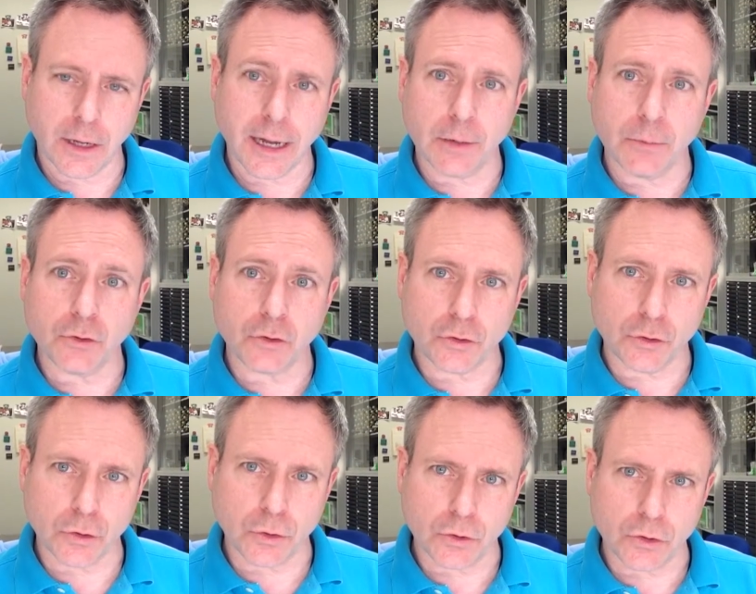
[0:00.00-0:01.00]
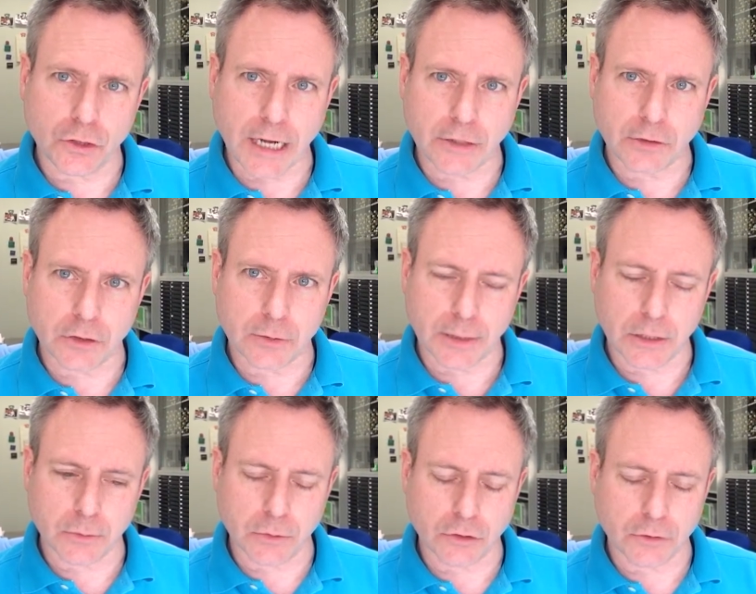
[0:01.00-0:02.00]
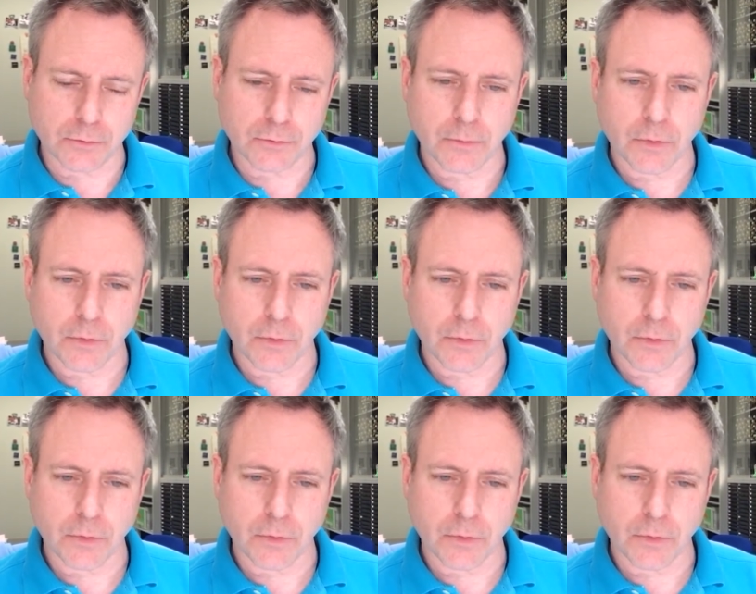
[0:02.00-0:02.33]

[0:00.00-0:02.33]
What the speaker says: Hayabusa 2, the JAXA space mission.